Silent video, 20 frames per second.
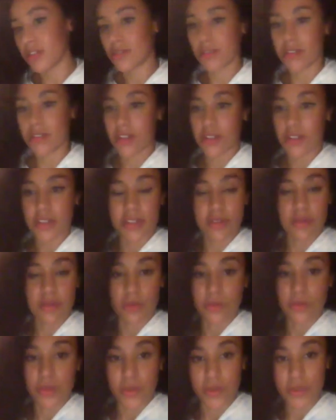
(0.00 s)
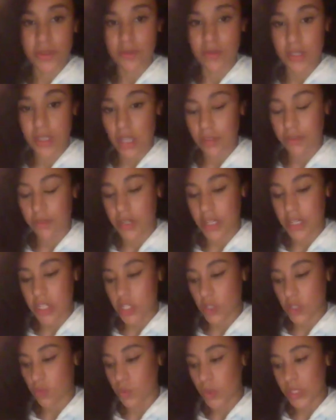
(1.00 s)
you know, just all sorts of stuff. And it
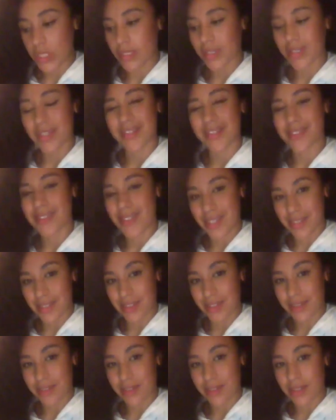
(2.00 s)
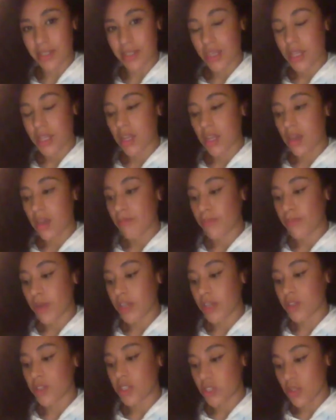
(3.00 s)
just wasn't consistent. But
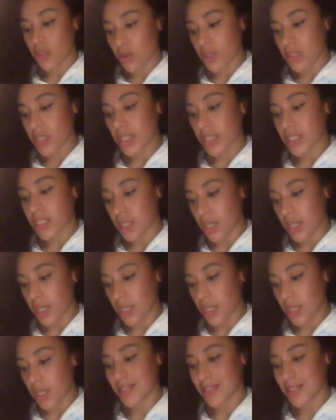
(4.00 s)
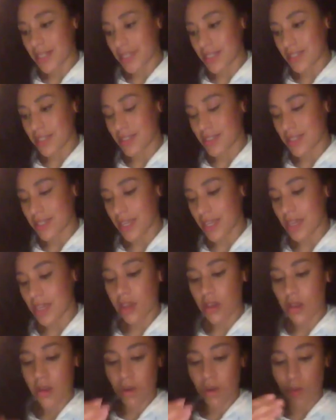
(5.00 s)
as soon as I started consistency,
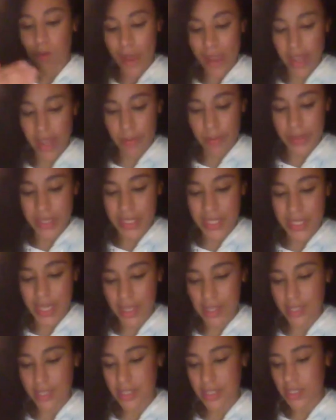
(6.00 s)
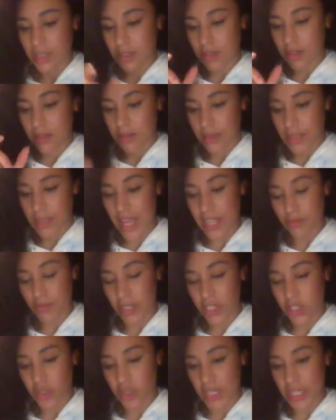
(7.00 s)
wake up at 6, that's my
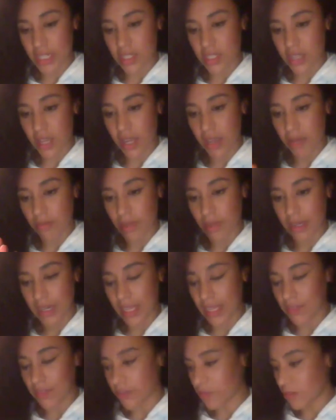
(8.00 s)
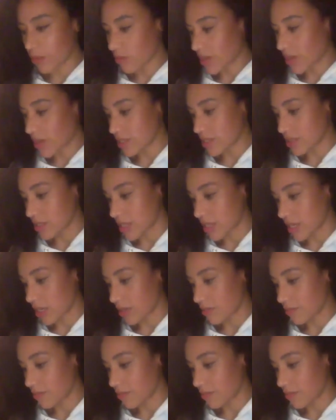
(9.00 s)
trading time, leave it for the rest of the day.